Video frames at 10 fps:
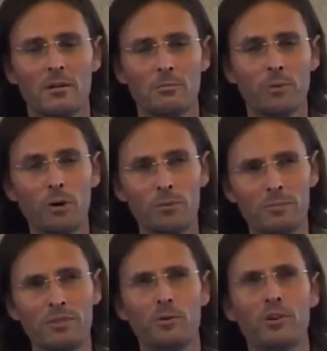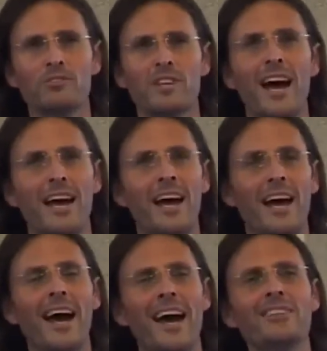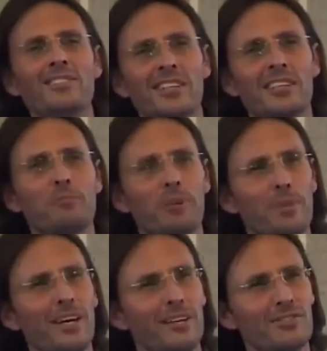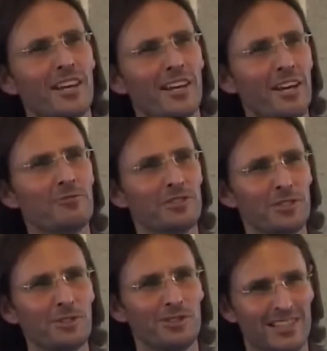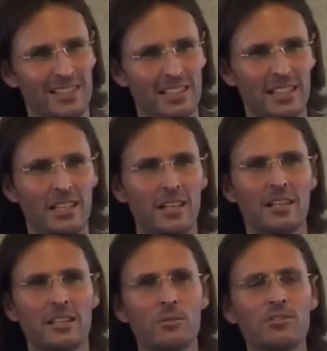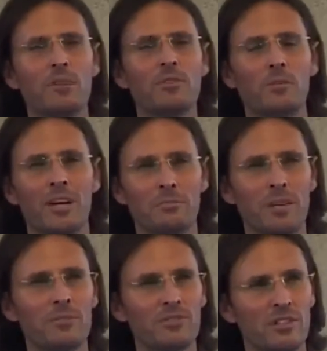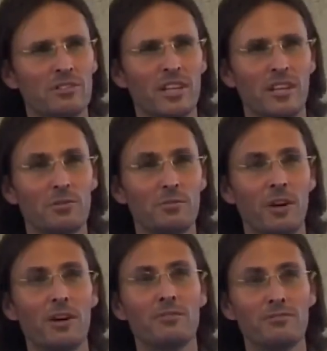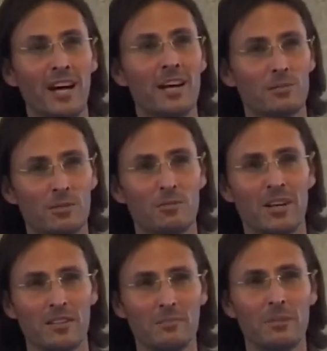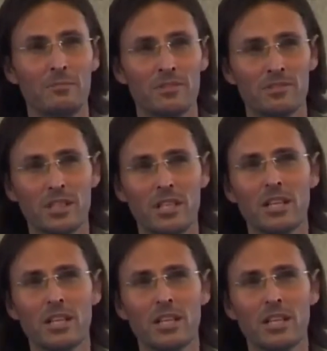and brought me before this hastily prepared Sanhedrin court. There were 71 members in the Sanhedrin. My own father was one of the members,